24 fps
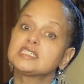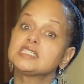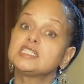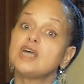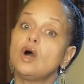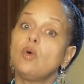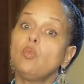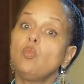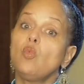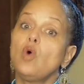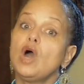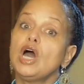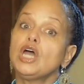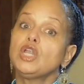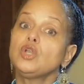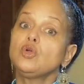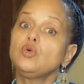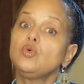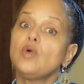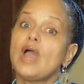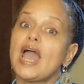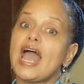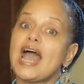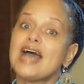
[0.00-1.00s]
someone
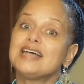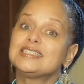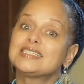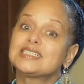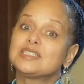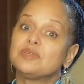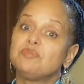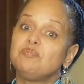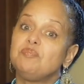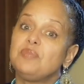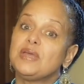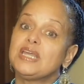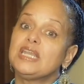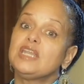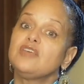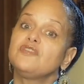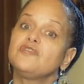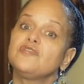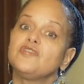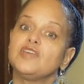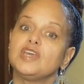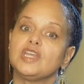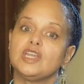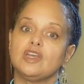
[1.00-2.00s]
who has the
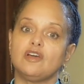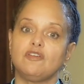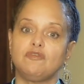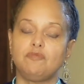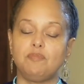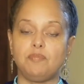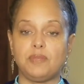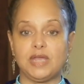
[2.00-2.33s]
benefit of